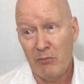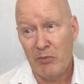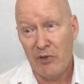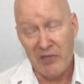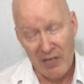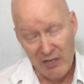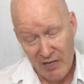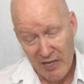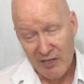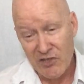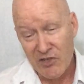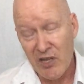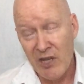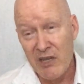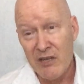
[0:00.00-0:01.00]
But that
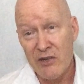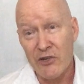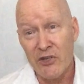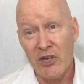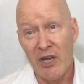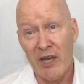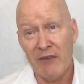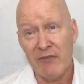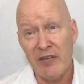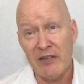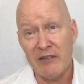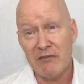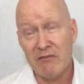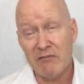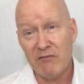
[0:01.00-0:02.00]
next day, you're going to have
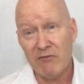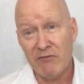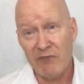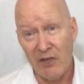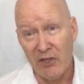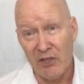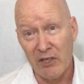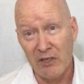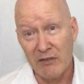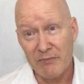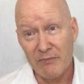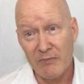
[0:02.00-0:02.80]
that feeling,